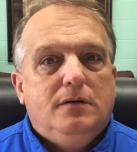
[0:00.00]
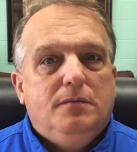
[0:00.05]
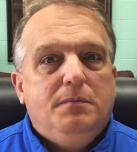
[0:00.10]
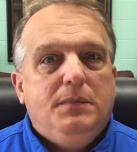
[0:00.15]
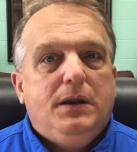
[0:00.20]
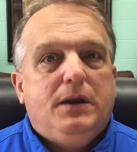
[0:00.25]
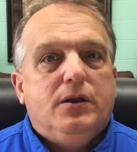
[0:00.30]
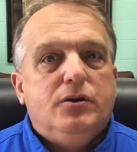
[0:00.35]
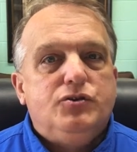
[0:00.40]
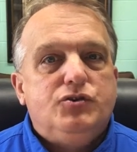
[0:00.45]

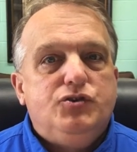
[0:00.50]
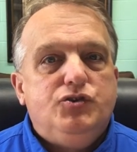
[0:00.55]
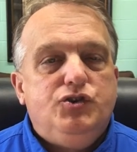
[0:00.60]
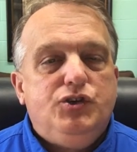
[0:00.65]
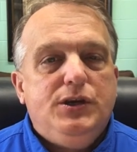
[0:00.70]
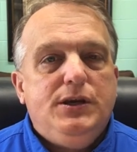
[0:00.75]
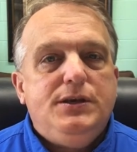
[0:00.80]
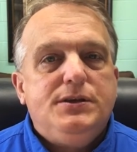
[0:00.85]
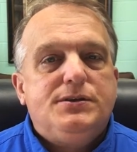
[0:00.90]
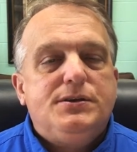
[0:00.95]
because
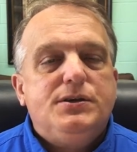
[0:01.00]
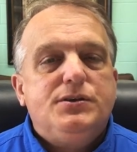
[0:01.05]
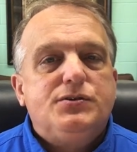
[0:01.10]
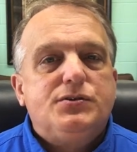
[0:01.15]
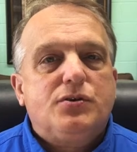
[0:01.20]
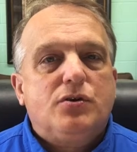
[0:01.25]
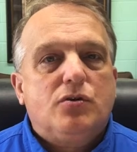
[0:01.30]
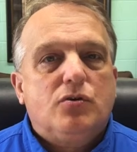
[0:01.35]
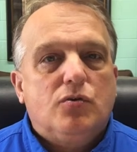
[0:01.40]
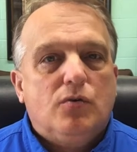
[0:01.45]

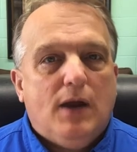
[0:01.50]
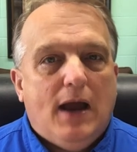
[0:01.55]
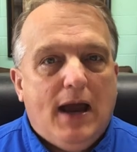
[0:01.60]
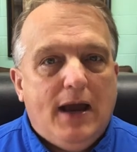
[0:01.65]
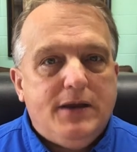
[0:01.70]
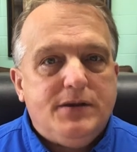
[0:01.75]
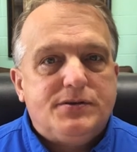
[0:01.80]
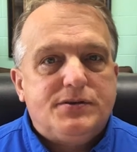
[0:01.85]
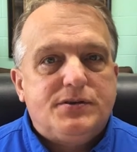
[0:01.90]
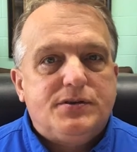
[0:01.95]
Jesus
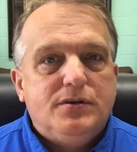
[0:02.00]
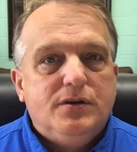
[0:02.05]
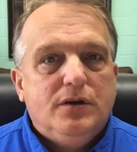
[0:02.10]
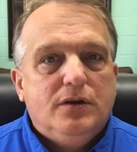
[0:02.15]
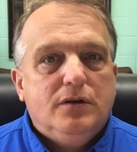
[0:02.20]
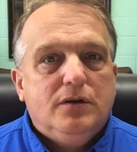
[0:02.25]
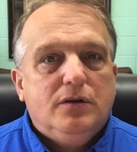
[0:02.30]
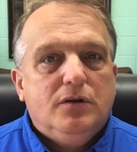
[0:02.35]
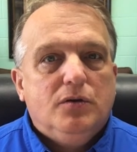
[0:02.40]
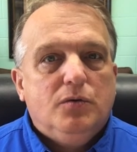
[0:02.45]
Christ
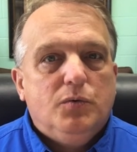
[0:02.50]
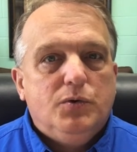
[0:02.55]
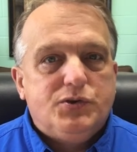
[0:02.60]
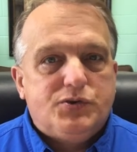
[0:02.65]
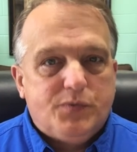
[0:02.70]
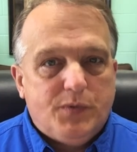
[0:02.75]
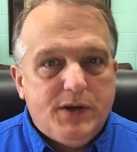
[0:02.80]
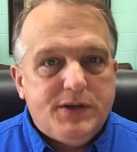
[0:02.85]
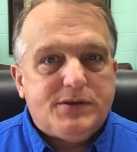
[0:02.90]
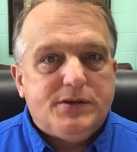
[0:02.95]
was
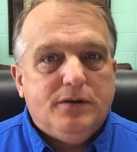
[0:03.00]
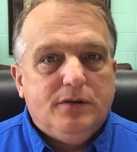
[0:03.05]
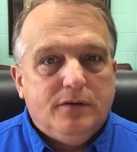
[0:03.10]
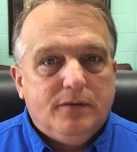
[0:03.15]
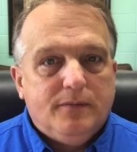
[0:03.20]
risen.